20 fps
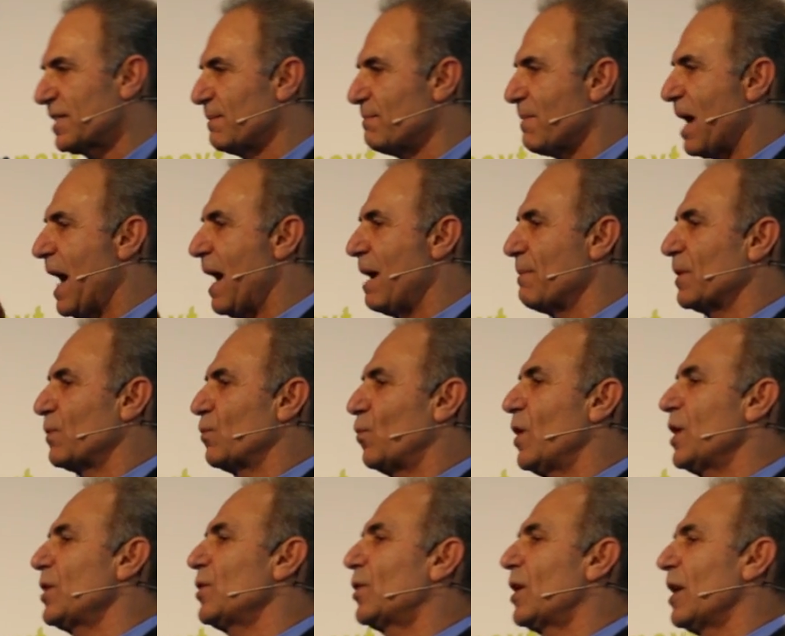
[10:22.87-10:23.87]
said, Mohammad,
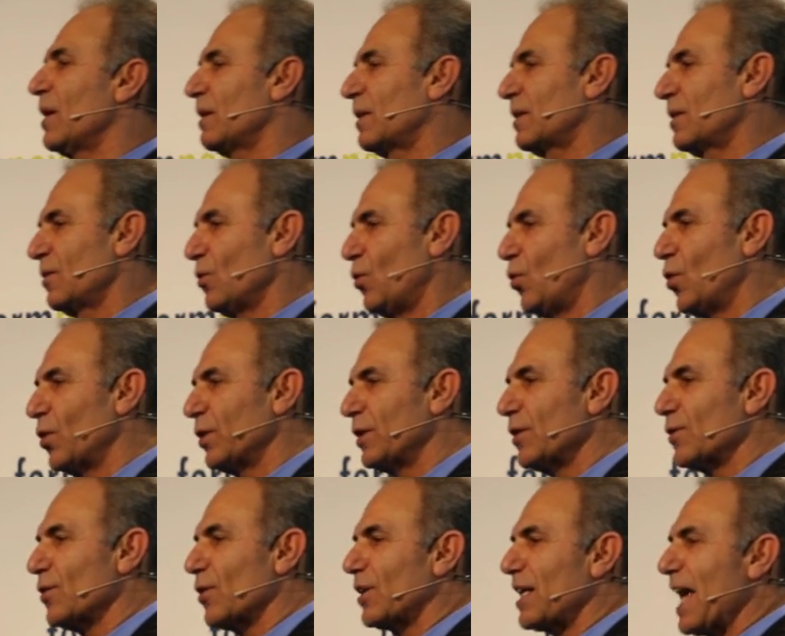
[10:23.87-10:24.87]
when are you going to
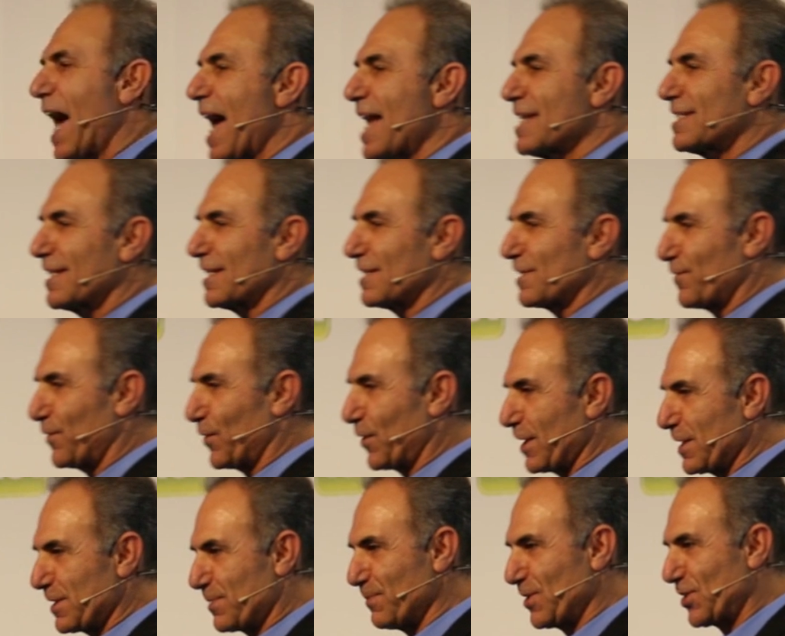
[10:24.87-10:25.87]
order your castings for
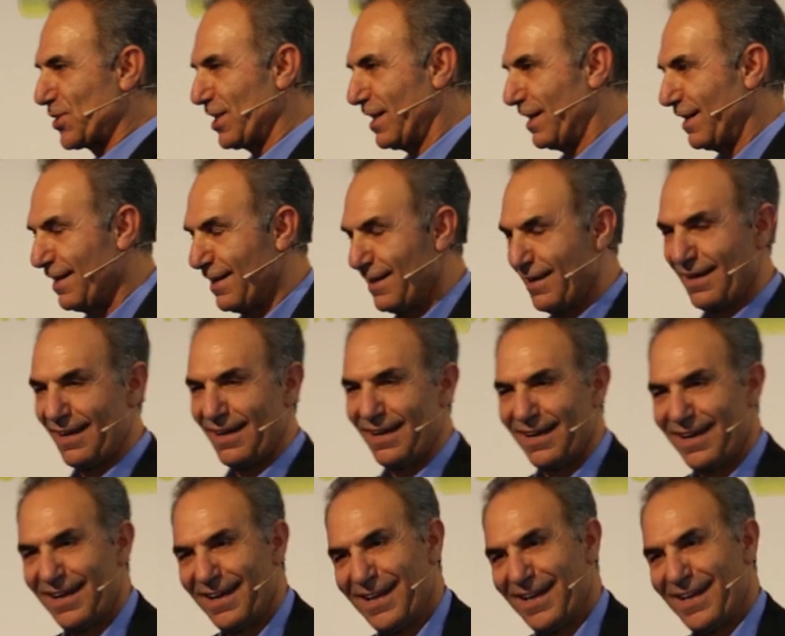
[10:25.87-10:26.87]
this machine?
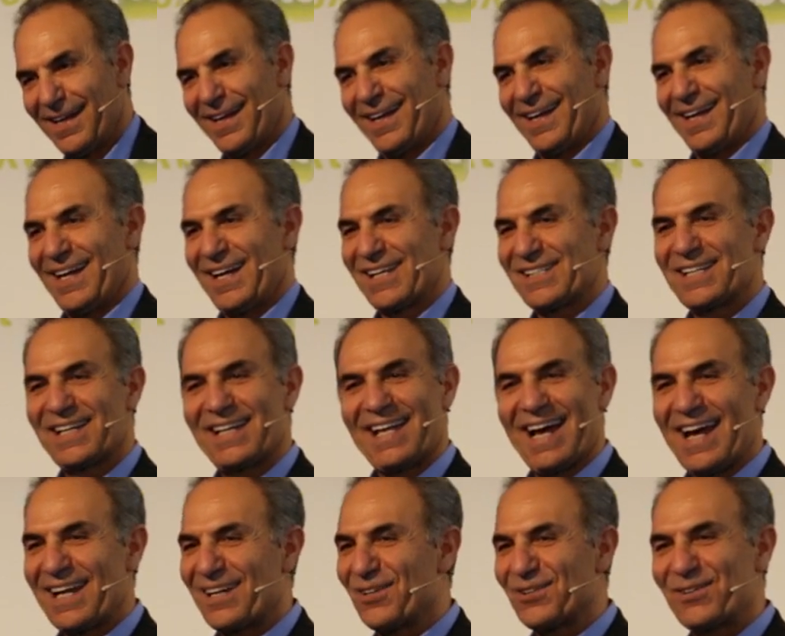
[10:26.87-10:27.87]
I said,
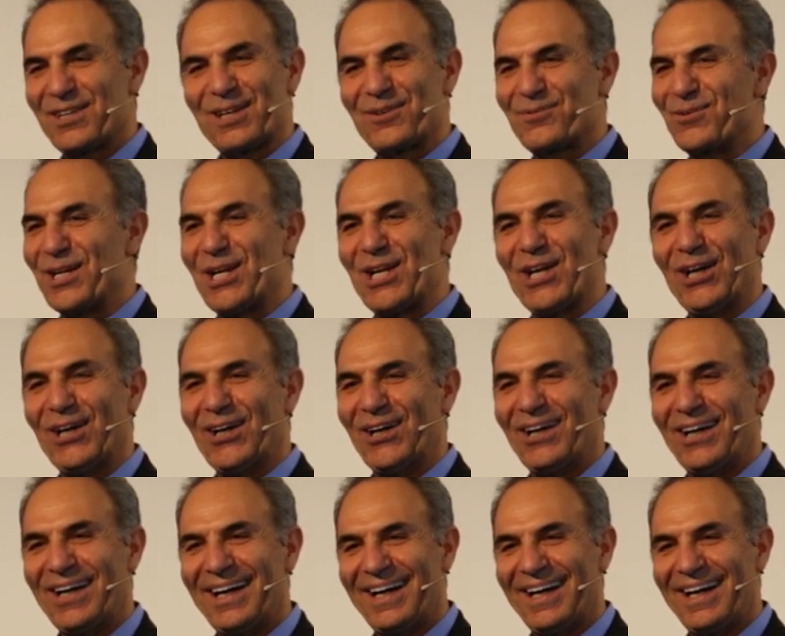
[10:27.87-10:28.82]
I don't think we do.